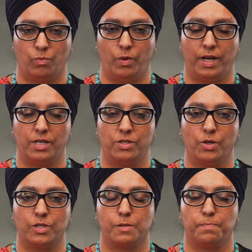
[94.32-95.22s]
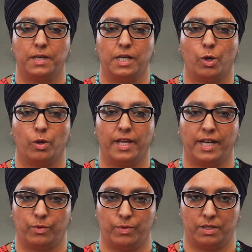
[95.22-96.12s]
when I don't speak your
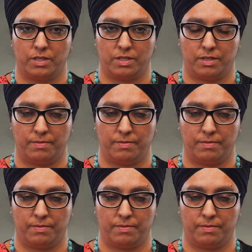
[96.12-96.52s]
language?